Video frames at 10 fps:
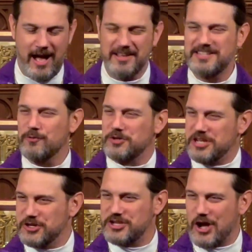Several
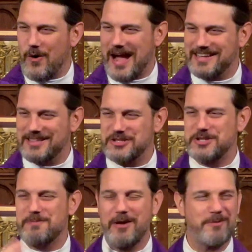years ago I did this.
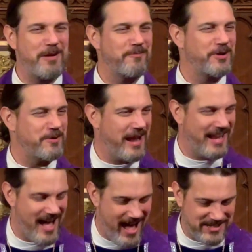You may remember, you may
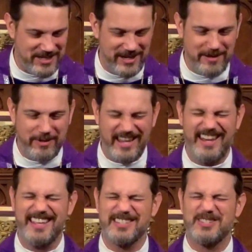not. But it
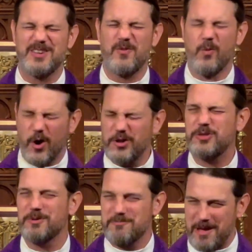is
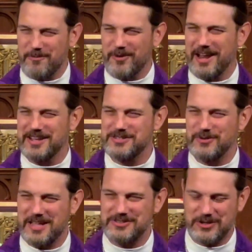worth remembering, so
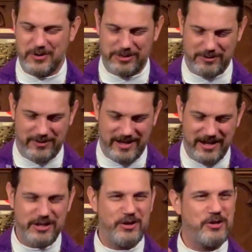let's go through
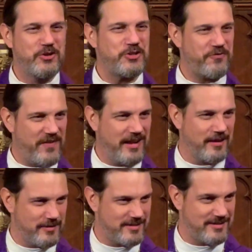it. You use your
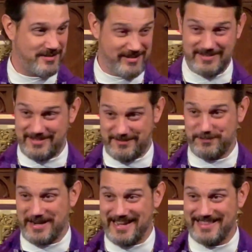fingers.
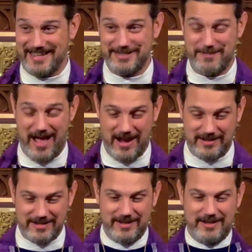Bring anything to mind?
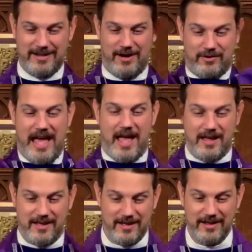
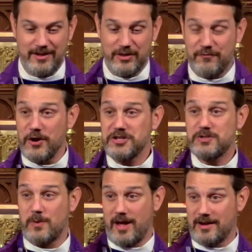Okay. The
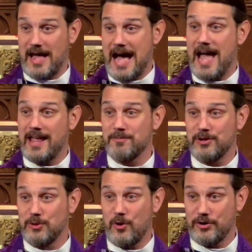first one, I am
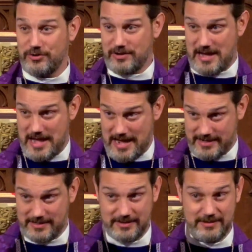the Lord your
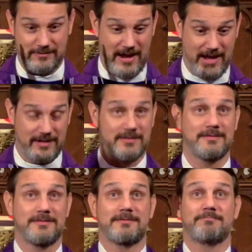God, right?
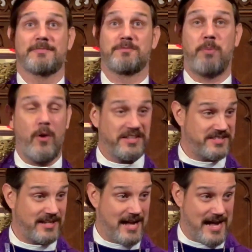It
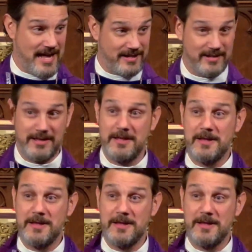points to God.